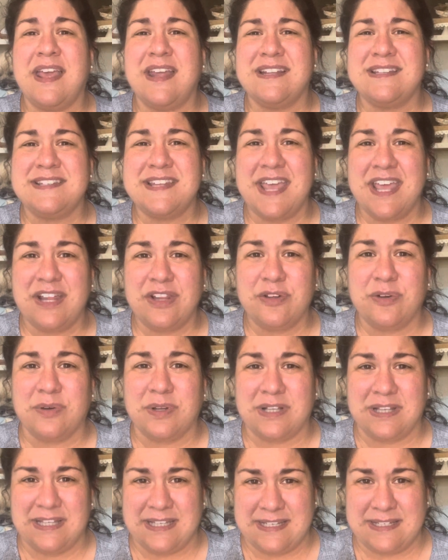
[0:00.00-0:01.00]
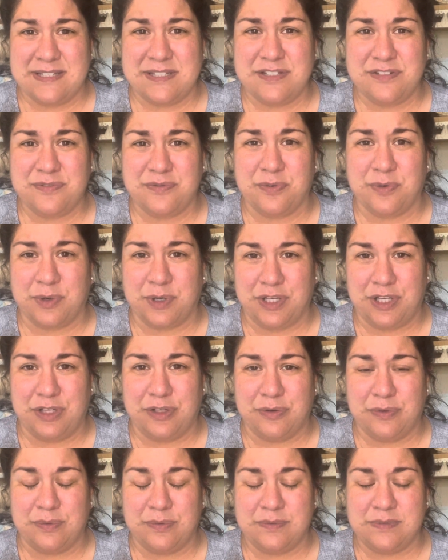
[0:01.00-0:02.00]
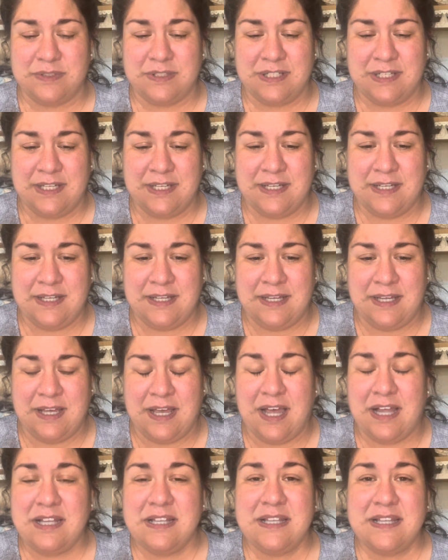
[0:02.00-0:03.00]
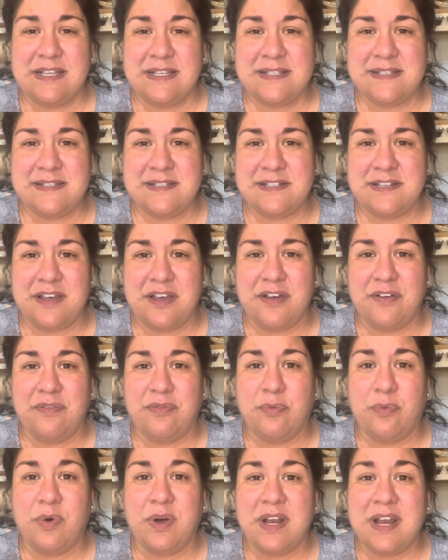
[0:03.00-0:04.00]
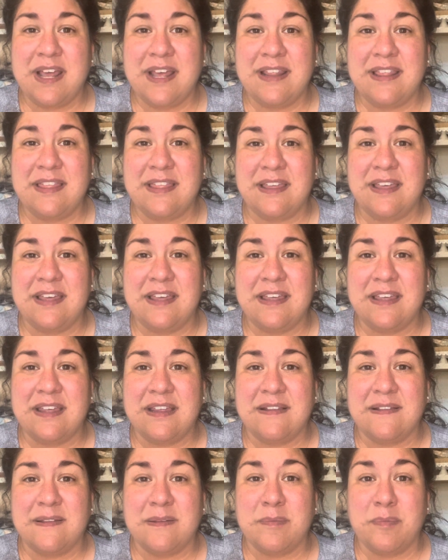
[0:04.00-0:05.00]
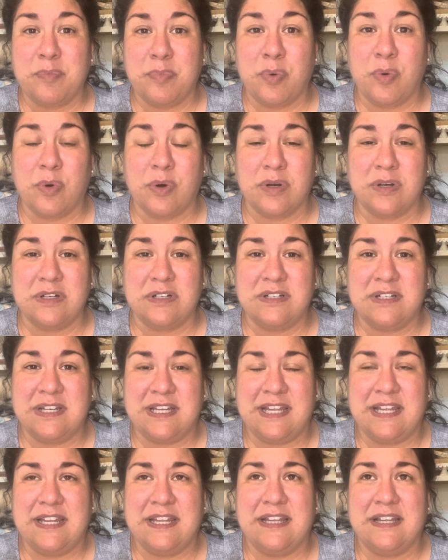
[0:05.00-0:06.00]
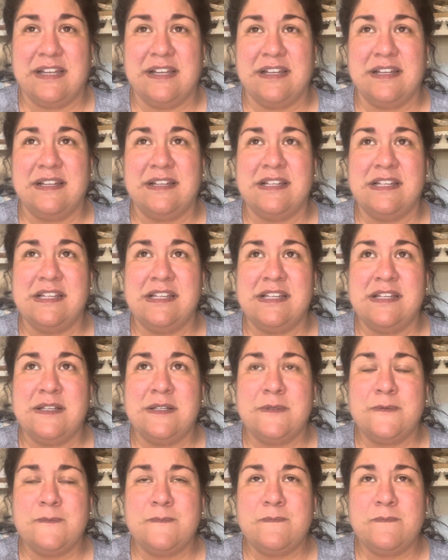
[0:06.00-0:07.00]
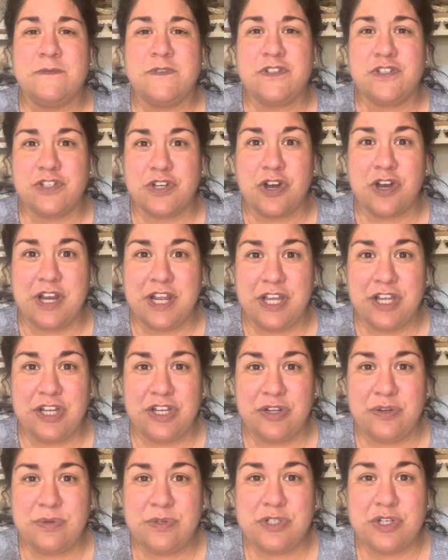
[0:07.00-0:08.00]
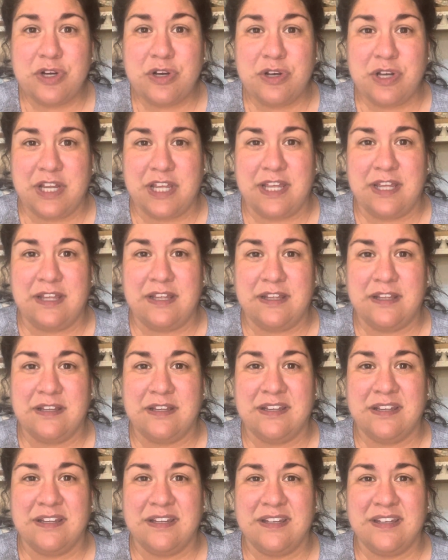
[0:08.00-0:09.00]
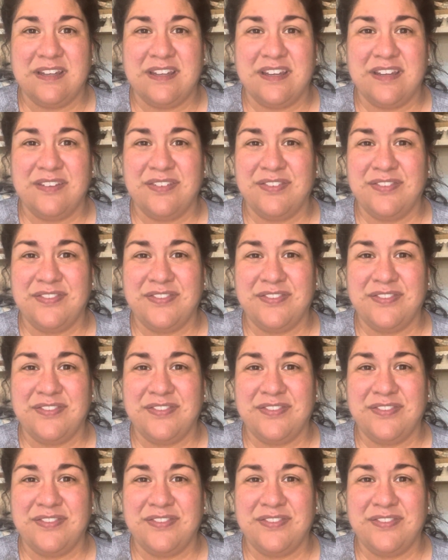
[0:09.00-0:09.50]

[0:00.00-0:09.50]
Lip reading: tailor a list for you. A list of what I think is important in starting a new journey. If